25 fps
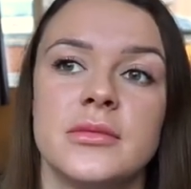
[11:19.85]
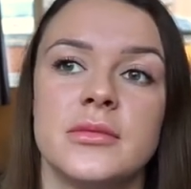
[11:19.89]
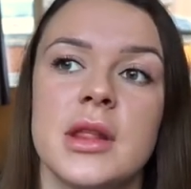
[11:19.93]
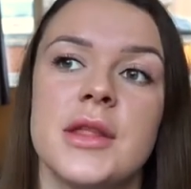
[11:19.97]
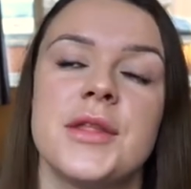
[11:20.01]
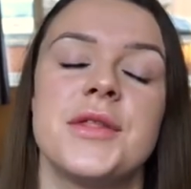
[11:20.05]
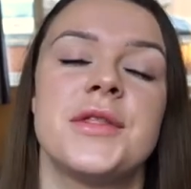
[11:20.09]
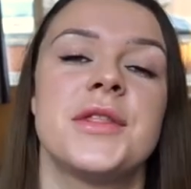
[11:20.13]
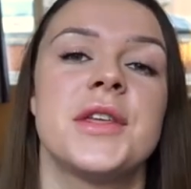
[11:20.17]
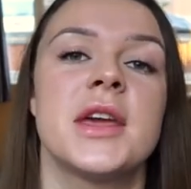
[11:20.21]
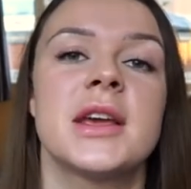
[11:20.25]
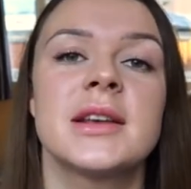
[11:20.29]

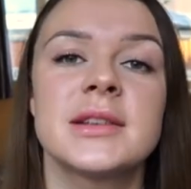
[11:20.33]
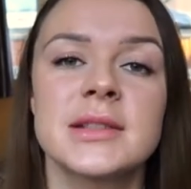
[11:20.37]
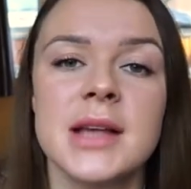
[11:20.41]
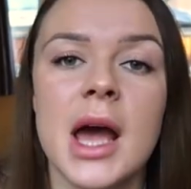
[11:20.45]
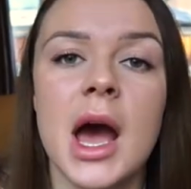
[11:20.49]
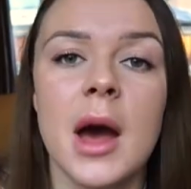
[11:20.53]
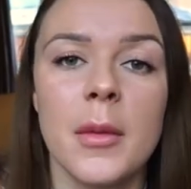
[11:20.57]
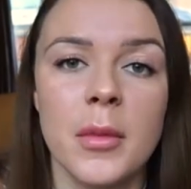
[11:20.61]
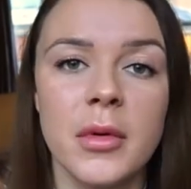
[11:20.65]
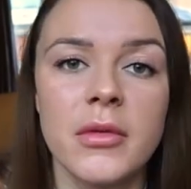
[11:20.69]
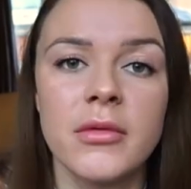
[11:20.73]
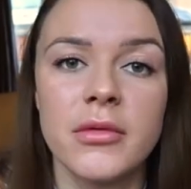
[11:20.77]
things
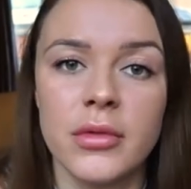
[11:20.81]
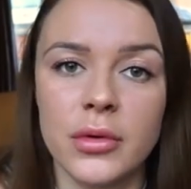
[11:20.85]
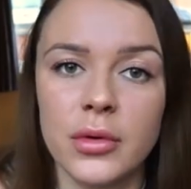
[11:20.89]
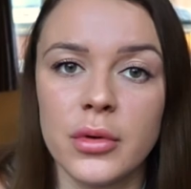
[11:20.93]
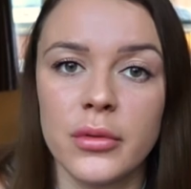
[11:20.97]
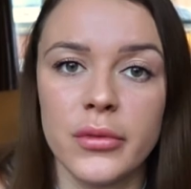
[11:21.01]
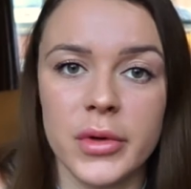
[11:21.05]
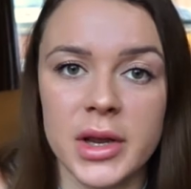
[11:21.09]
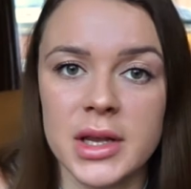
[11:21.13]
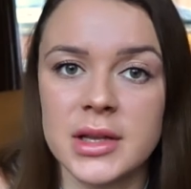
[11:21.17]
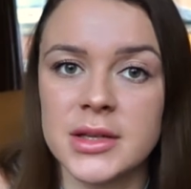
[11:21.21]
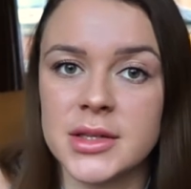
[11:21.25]
happen for
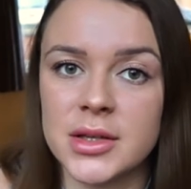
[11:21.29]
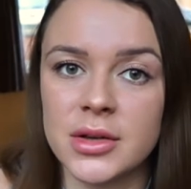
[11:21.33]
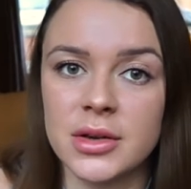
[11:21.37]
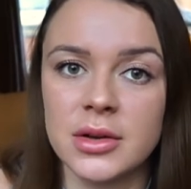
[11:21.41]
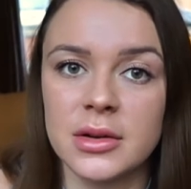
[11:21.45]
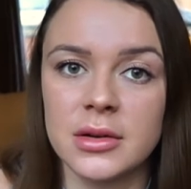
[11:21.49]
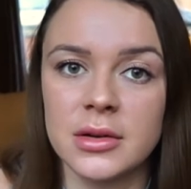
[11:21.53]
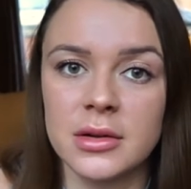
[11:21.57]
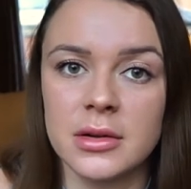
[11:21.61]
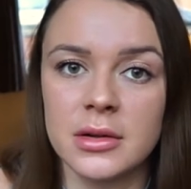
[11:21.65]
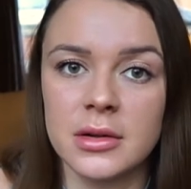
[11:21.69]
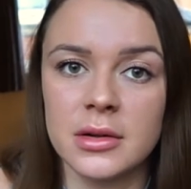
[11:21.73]
a
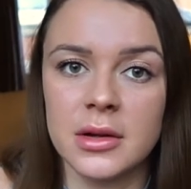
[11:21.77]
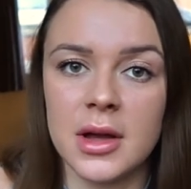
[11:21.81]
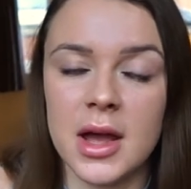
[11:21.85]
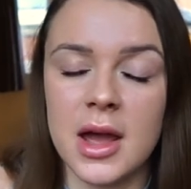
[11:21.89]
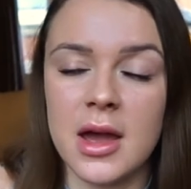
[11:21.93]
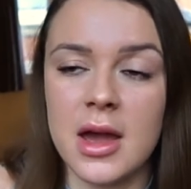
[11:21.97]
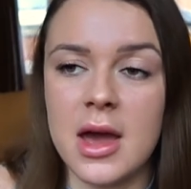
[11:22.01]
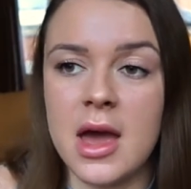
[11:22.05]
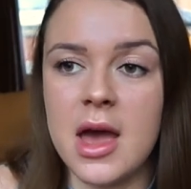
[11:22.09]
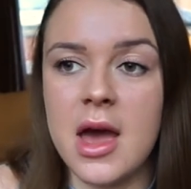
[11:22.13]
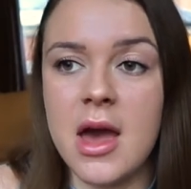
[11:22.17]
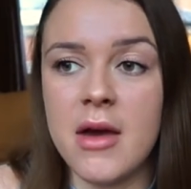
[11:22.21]
reason.
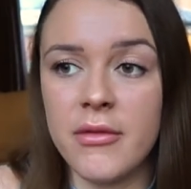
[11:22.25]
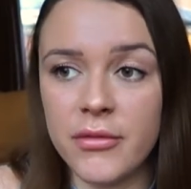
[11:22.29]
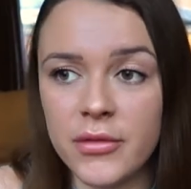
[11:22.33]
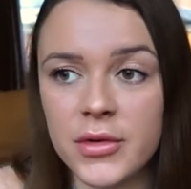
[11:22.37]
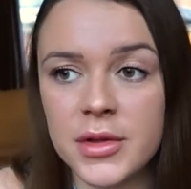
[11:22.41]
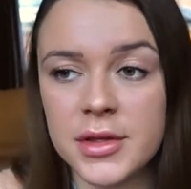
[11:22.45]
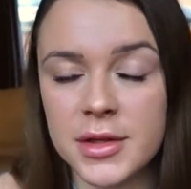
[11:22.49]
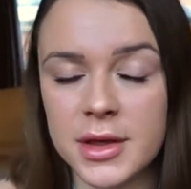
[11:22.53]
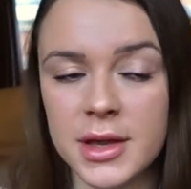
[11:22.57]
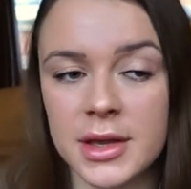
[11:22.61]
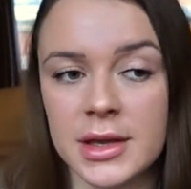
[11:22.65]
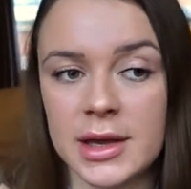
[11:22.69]

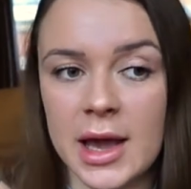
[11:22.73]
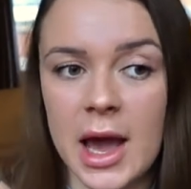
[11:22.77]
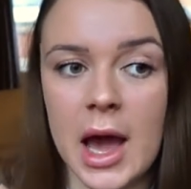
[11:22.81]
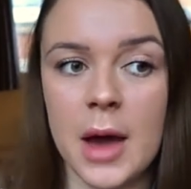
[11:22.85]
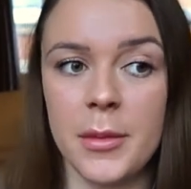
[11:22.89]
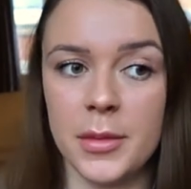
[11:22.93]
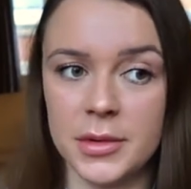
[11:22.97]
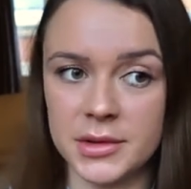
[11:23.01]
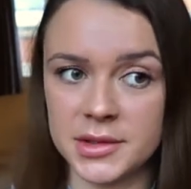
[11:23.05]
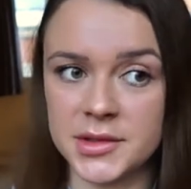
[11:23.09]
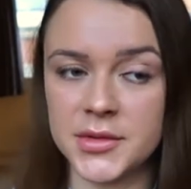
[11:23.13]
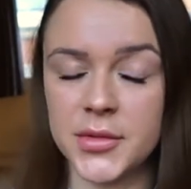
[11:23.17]
Everything
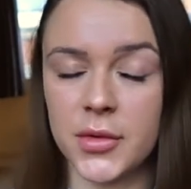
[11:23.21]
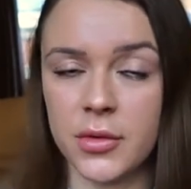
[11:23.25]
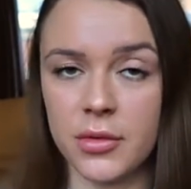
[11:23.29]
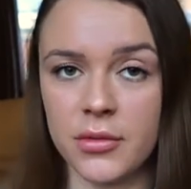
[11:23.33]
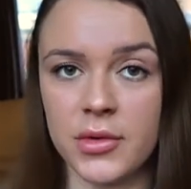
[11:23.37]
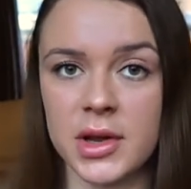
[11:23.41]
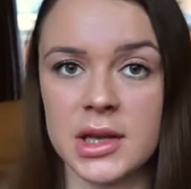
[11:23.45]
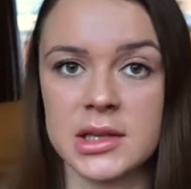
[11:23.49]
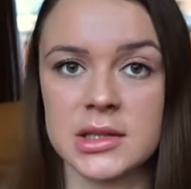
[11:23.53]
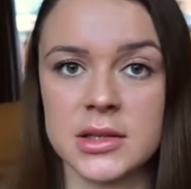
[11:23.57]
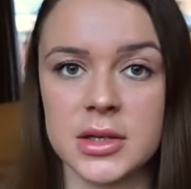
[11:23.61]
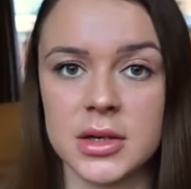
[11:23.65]
happens for a
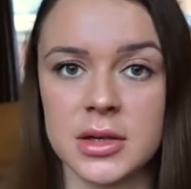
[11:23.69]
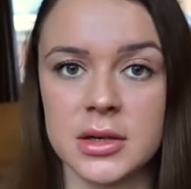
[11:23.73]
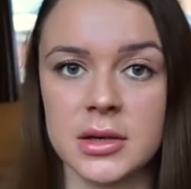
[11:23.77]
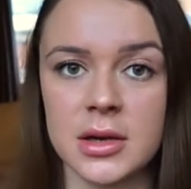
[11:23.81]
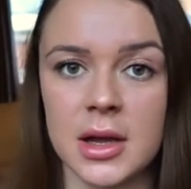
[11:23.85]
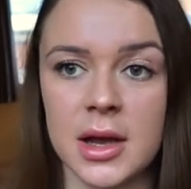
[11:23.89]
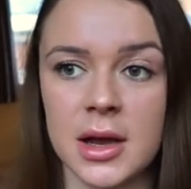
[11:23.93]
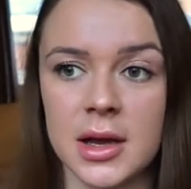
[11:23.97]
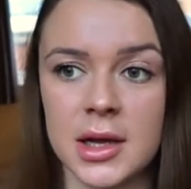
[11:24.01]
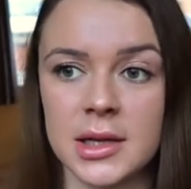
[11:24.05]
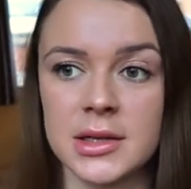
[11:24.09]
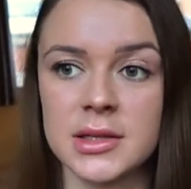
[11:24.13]

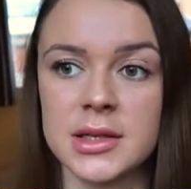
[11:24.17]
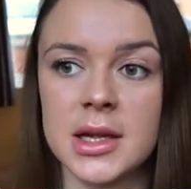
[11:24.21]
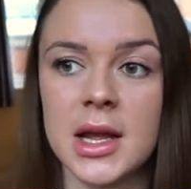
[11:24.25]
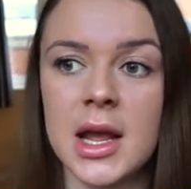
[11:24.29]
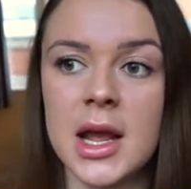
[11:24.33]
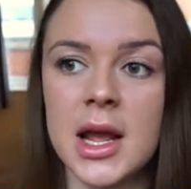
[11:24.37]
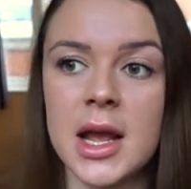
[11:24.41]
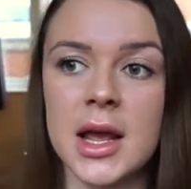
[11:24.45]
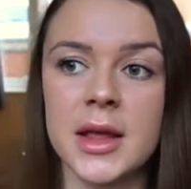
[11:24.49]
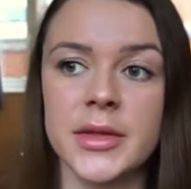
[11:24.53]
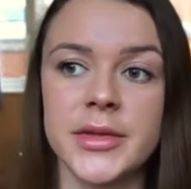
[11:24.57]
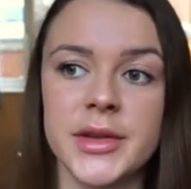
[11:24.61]
reason, and
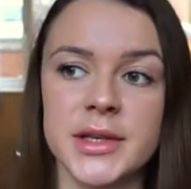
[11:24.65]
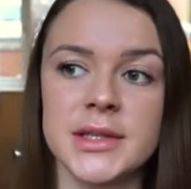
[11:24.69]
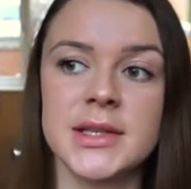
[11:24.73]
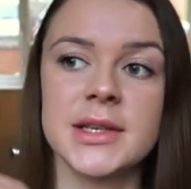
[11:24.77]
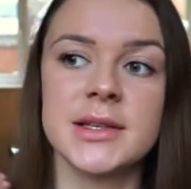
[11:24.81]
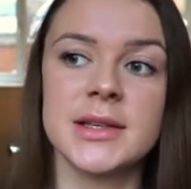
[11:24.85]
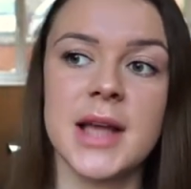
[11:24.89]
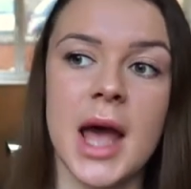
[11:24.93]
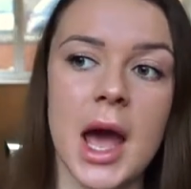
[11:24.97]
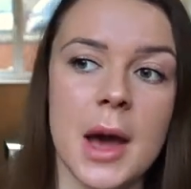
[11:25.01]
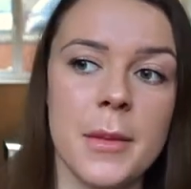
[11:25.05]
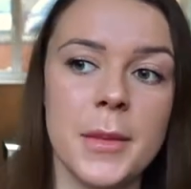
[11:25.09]
this
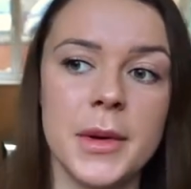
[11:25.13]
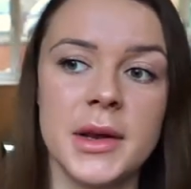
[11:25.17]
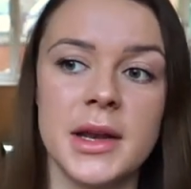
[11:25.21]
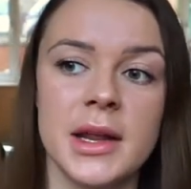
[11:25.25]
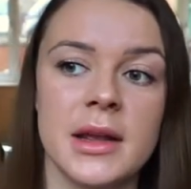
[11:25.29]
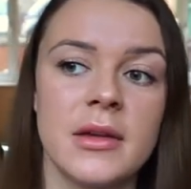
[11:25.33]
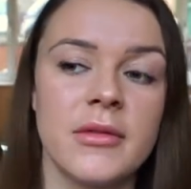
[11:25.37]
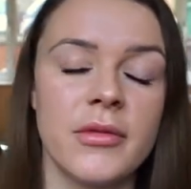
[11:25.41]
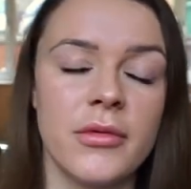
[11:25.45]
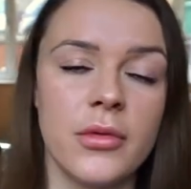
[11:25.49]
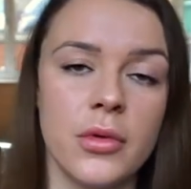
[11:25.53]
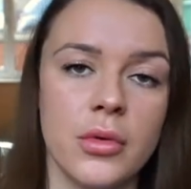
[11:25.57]
is
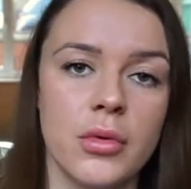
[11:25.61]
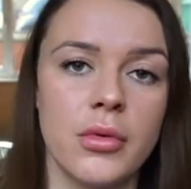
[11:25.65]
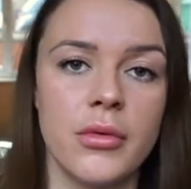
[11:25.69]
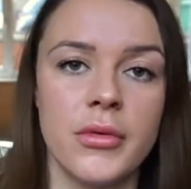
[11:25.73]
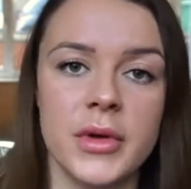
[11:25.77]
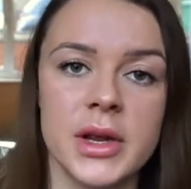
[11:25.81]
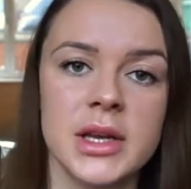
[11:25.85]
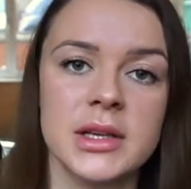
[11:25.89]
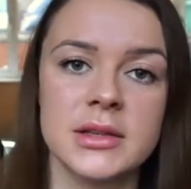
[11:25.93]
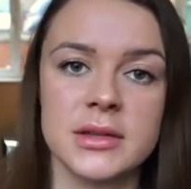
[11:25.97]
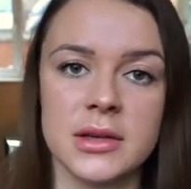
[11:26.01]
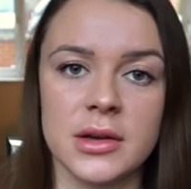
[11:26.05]
happening for a
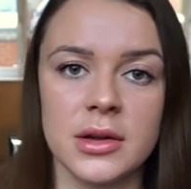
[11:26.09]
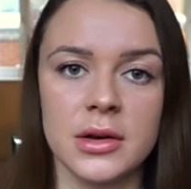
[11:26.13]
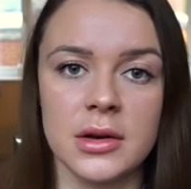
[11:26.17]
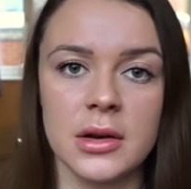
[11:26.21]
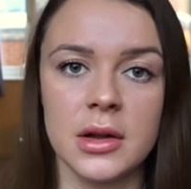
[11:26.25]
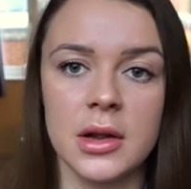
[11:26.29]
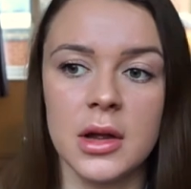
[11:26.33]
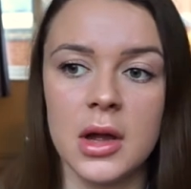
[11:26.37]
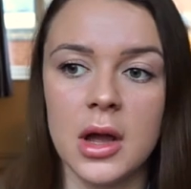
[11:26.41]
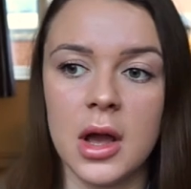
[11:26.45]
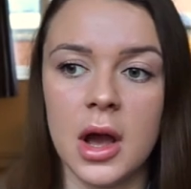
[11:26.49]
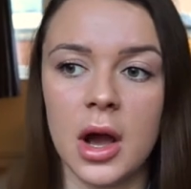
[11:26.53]

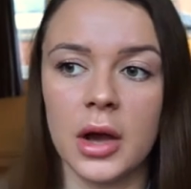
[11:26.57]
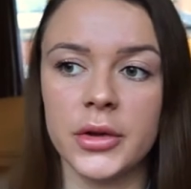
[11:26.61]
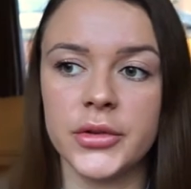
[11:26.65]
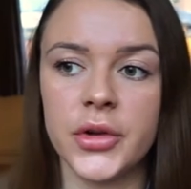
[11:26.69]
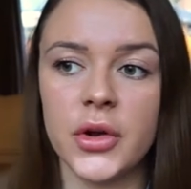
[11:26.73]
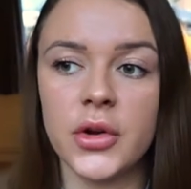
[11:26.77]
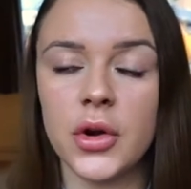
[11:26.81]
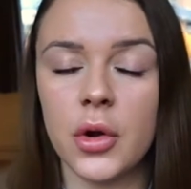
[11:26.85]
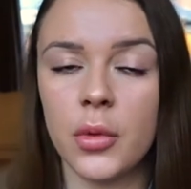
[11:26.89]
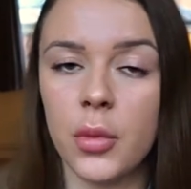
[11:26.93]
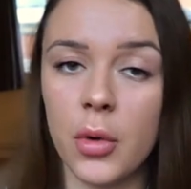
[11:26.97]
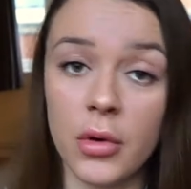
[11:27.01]
reason. I
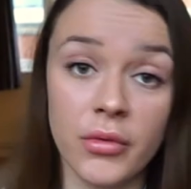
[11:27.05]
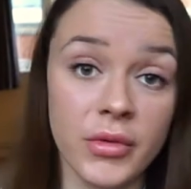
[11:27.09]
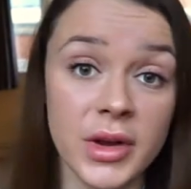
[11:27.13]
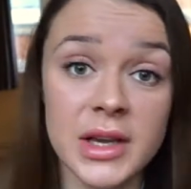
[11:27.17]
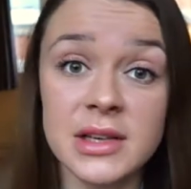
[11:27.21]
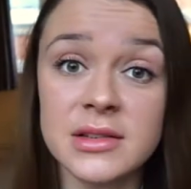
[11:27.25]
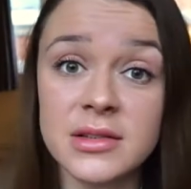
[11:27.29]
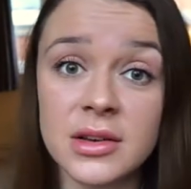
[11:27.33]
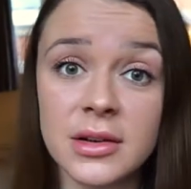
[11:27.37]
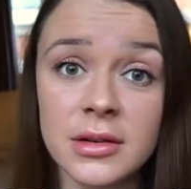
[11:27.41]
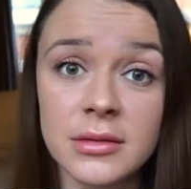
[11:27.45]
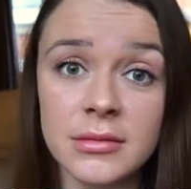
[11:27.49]
don't know what
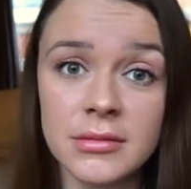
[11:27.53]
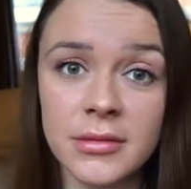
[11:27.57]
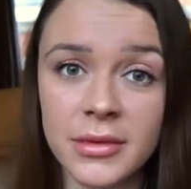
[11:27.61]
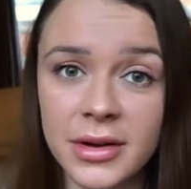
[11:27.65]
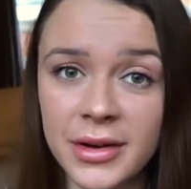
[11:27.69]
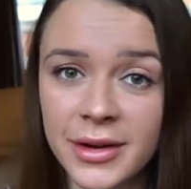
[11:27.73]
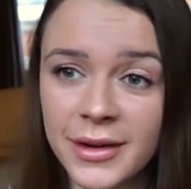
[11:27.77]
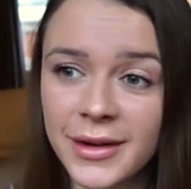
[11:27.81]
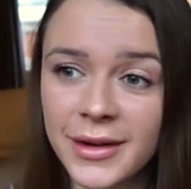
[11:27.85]
reason.